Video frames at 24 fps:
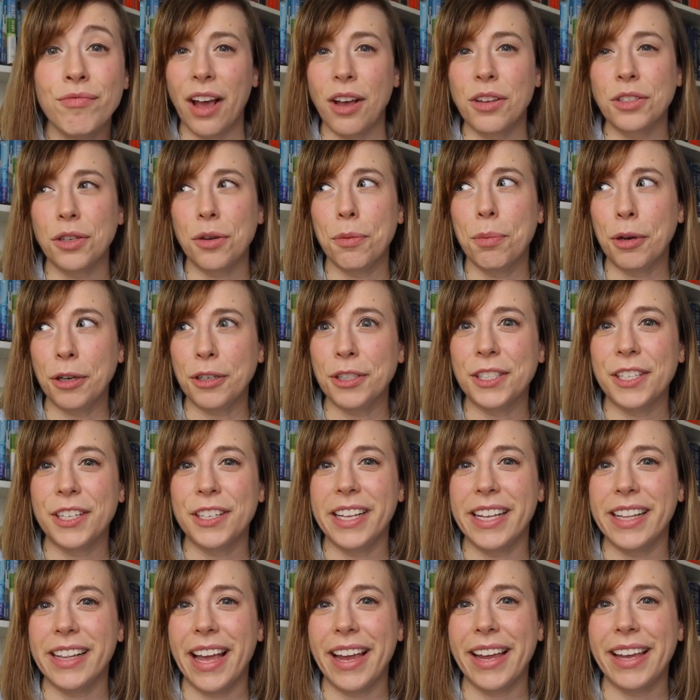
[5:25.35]
I also
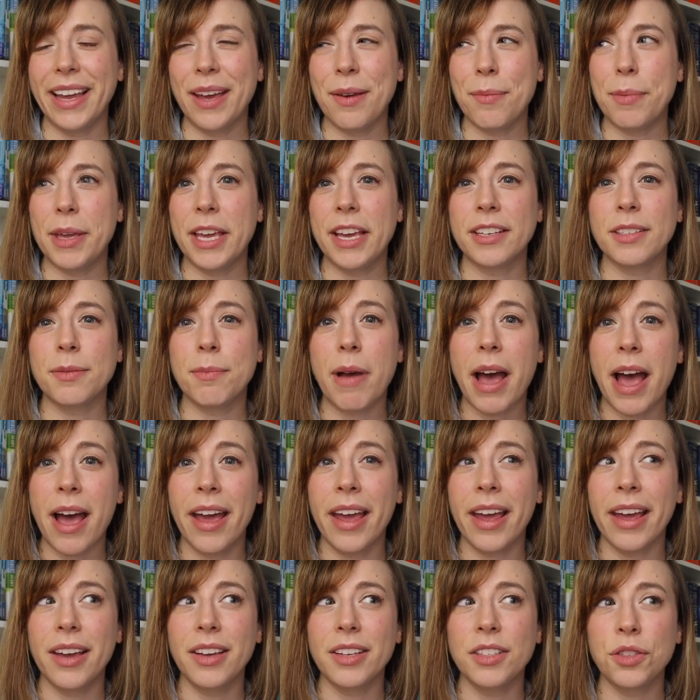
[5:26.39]
personally like it because
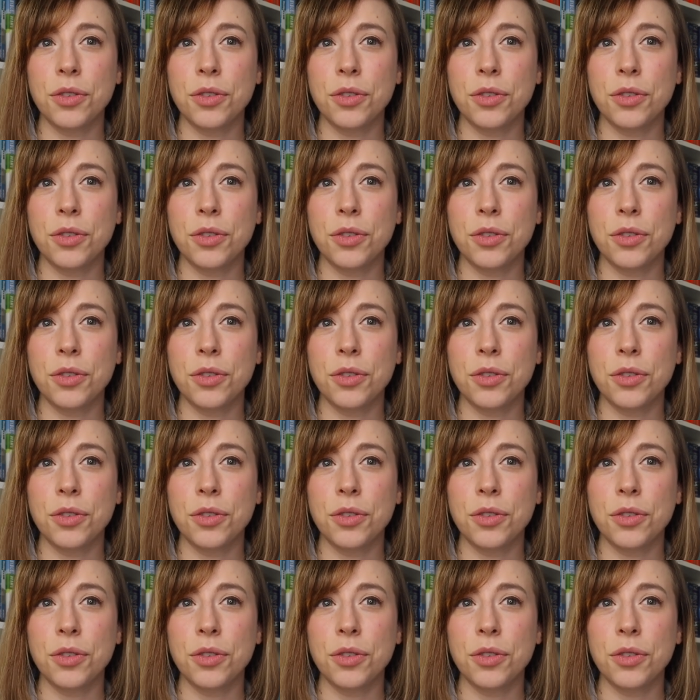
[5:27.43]
my